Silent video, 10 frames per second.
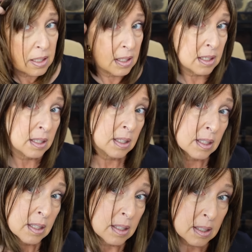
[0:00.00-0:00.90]

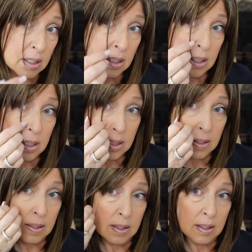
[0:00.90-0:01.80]

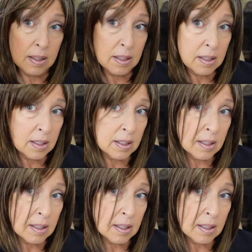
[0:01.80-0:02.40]
(silence)